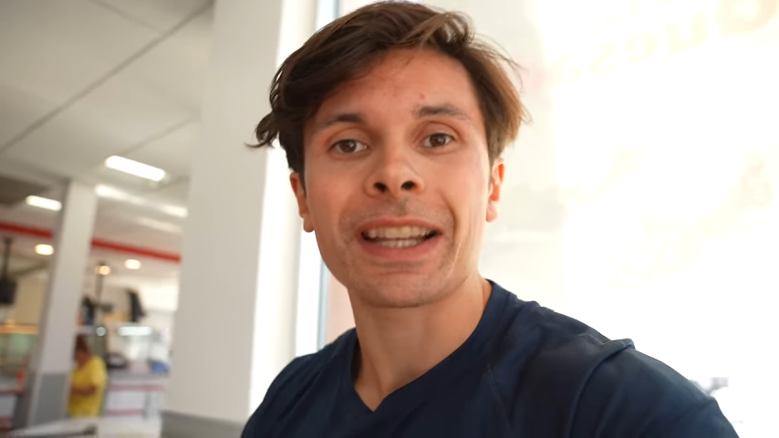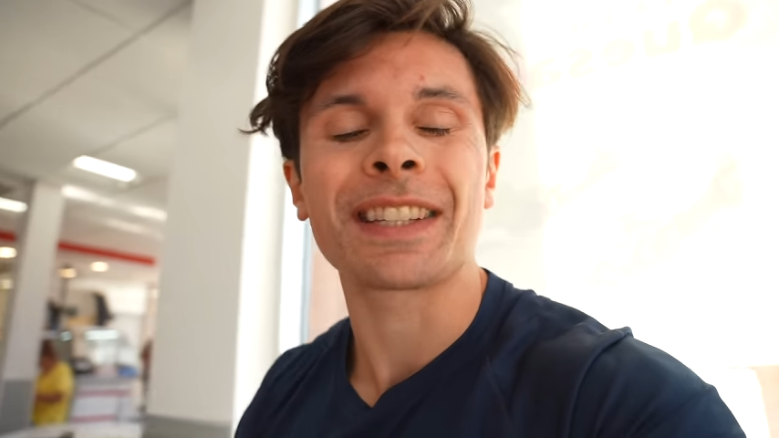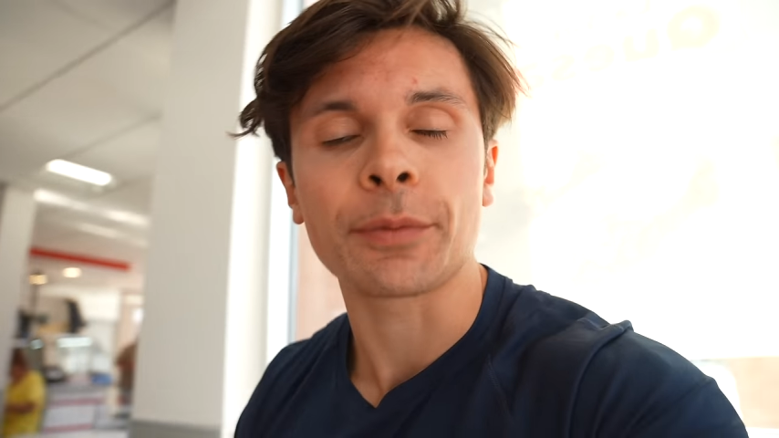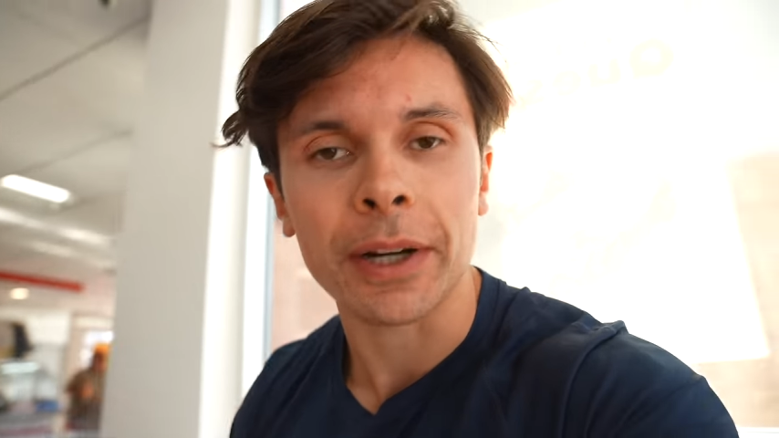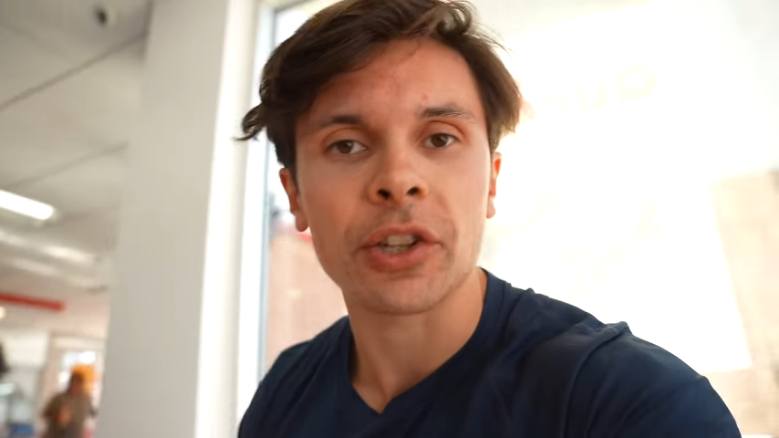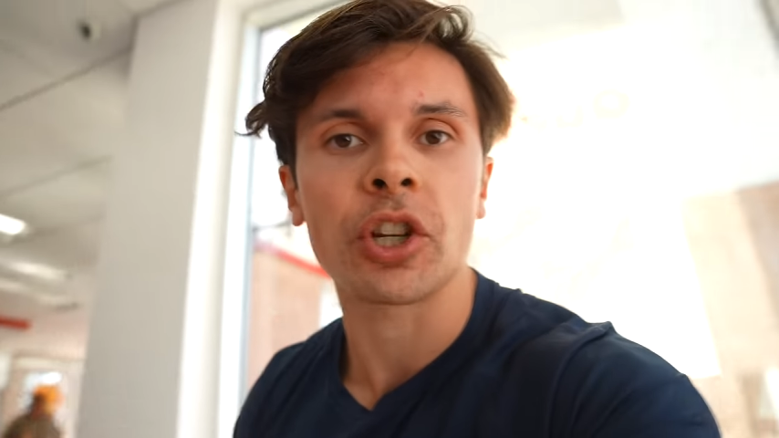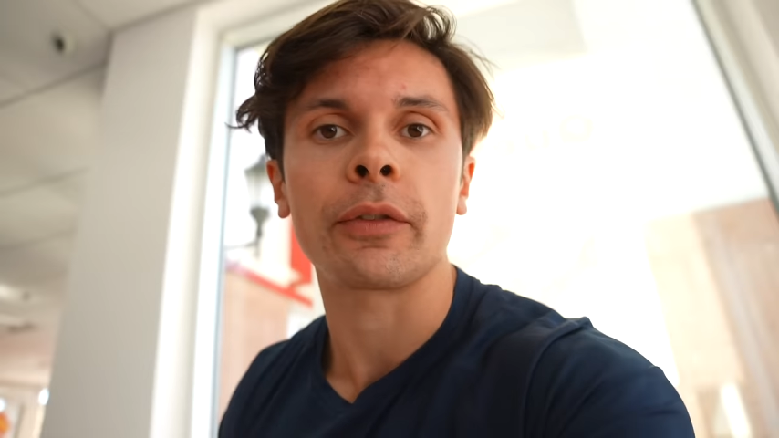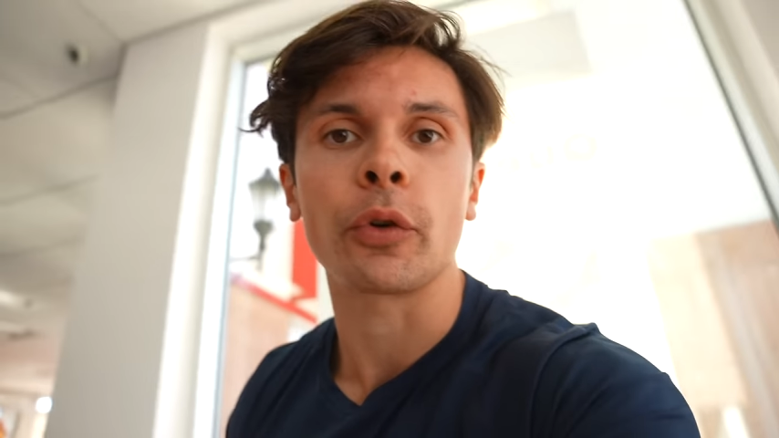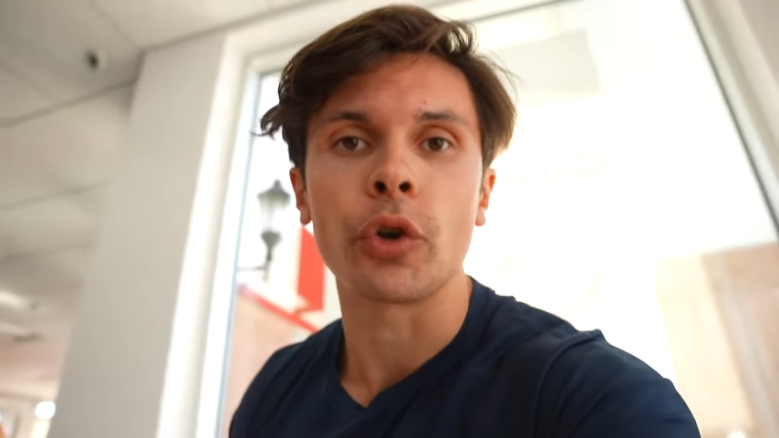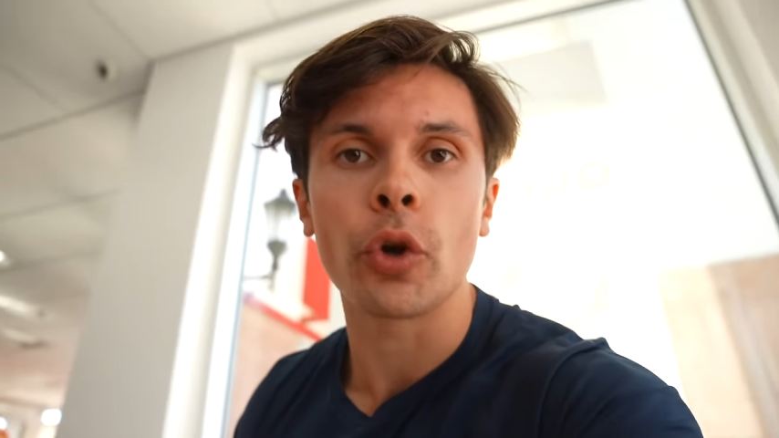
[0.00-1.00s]
subscribe to the channel if
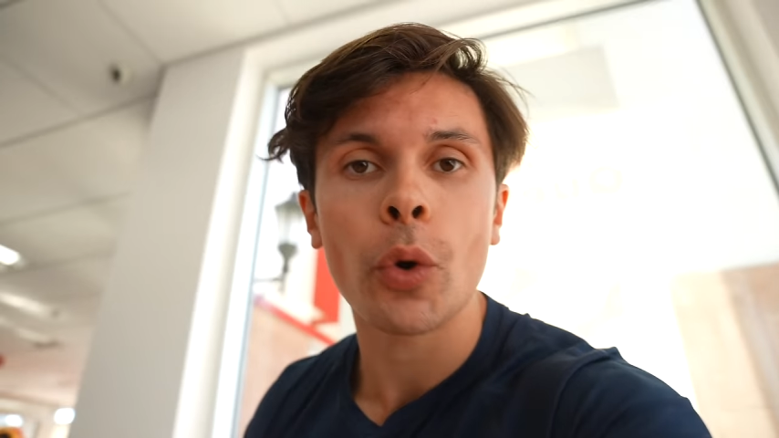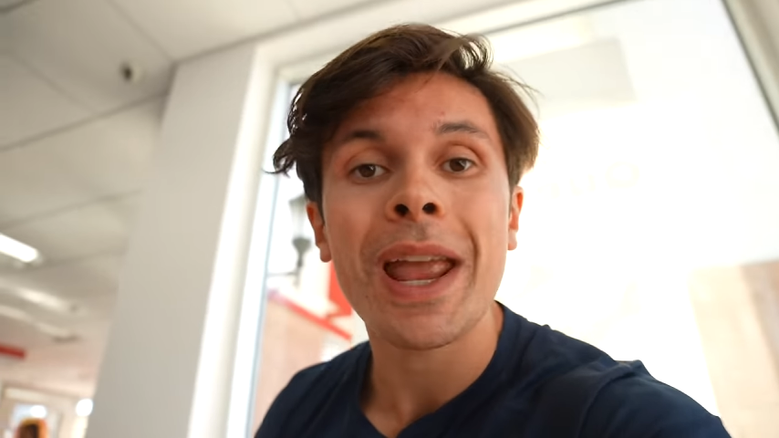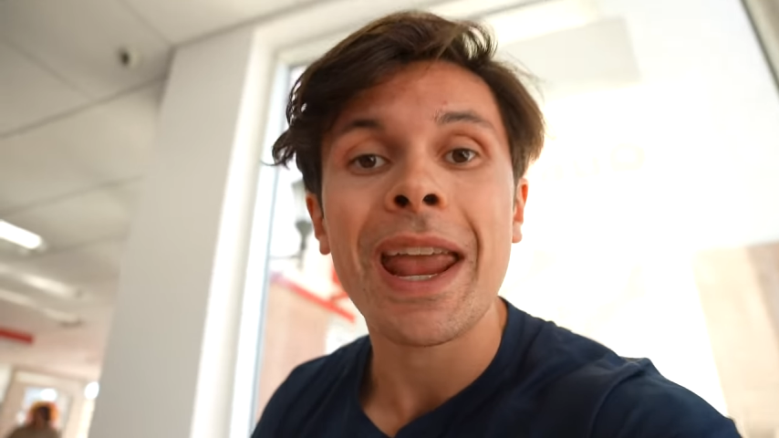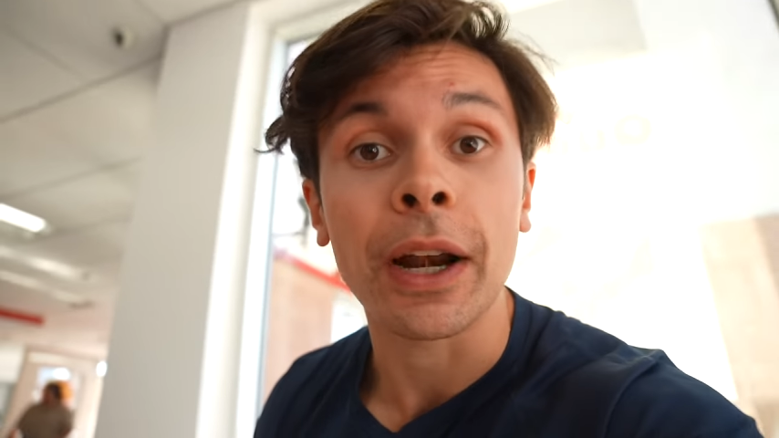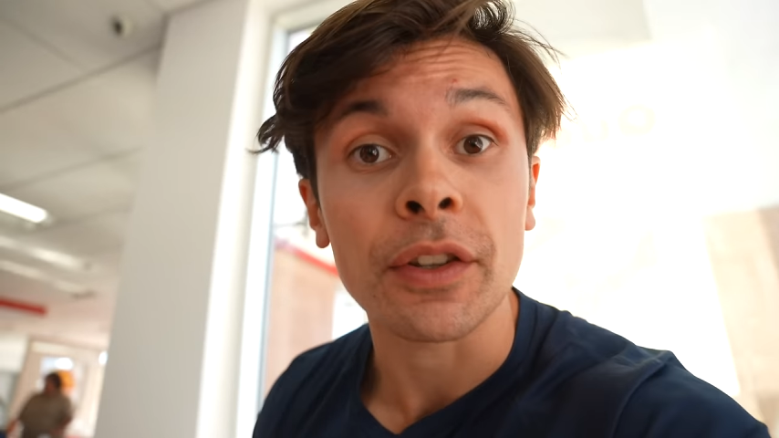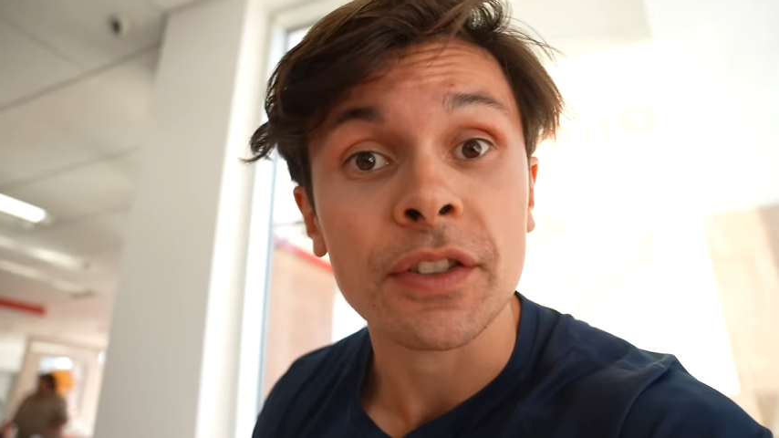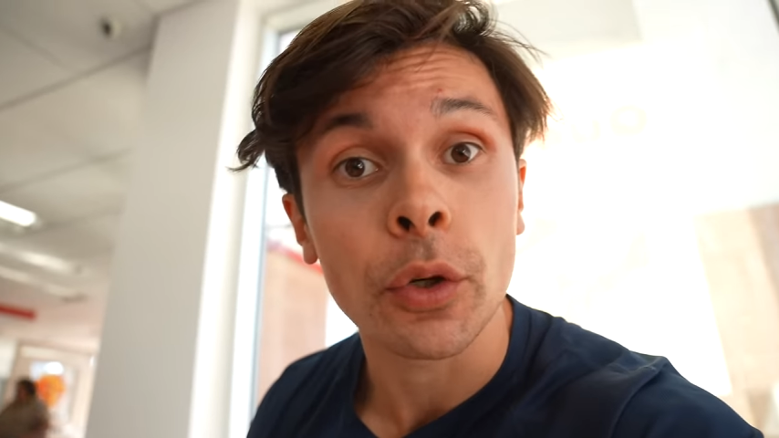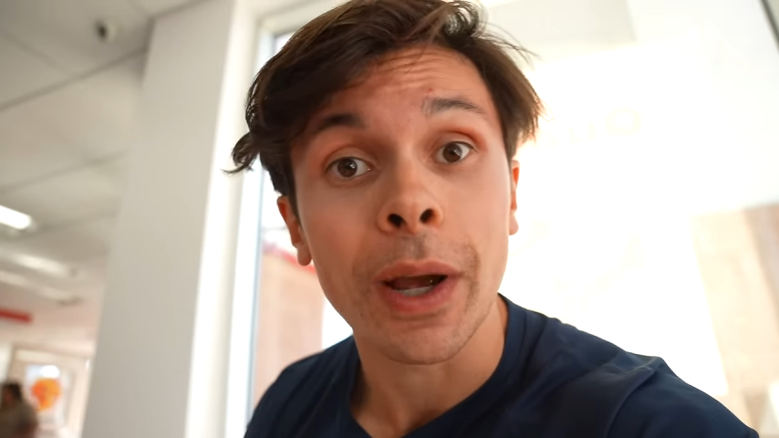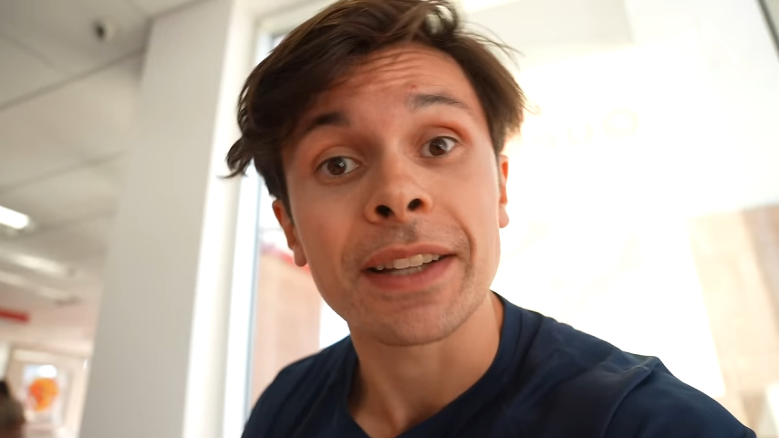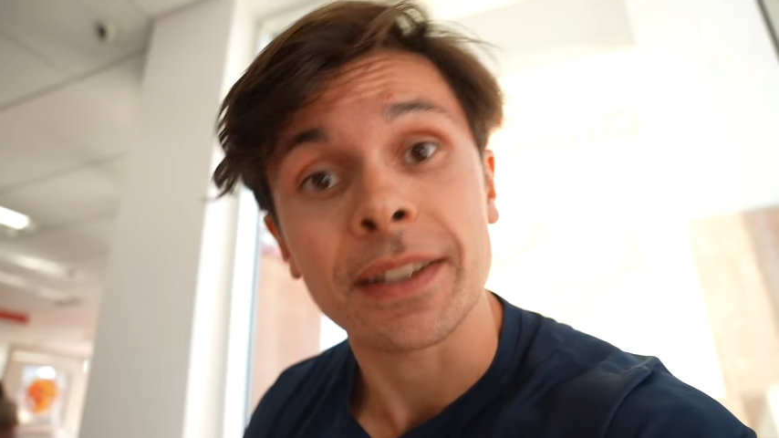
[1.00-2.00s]
you're new, and I'll see you
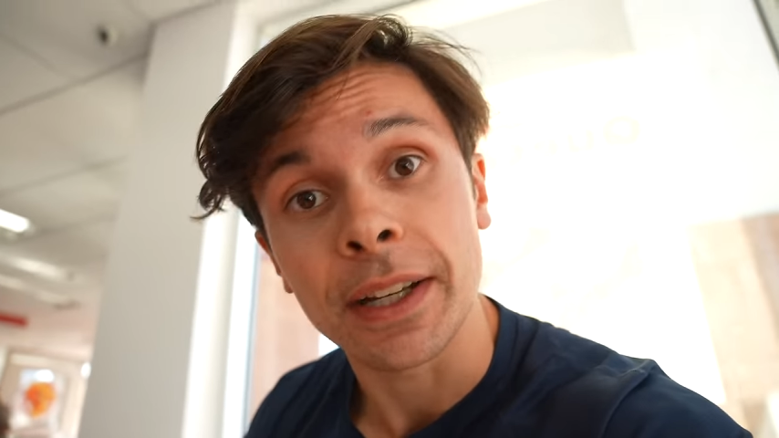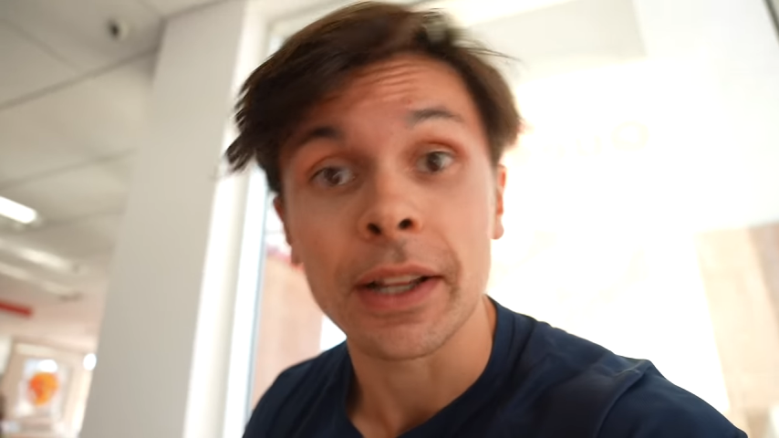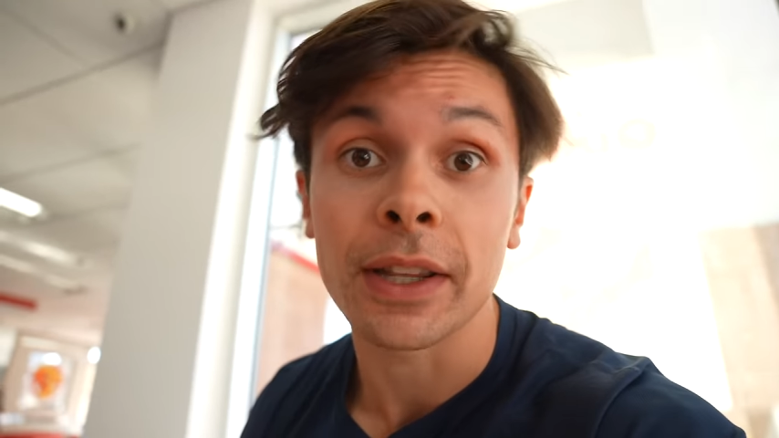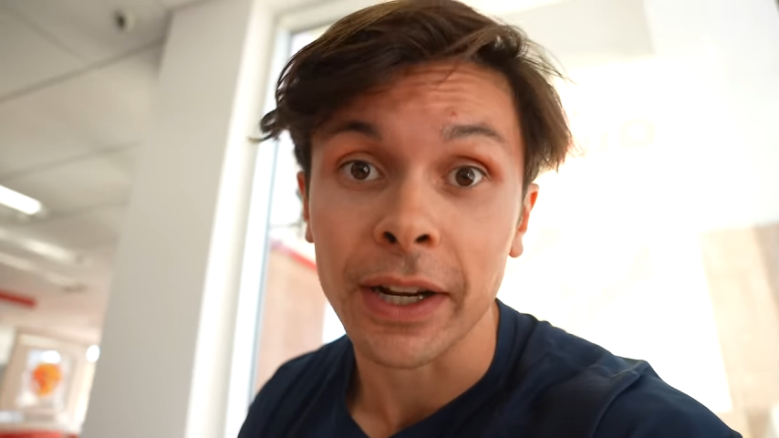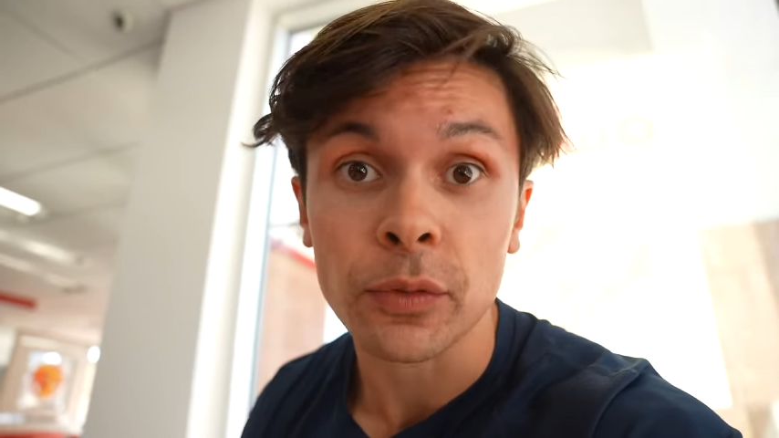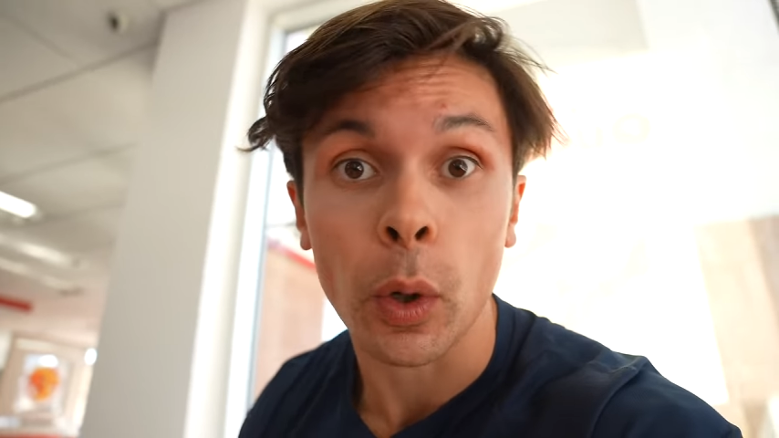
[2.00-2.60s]
guys in the next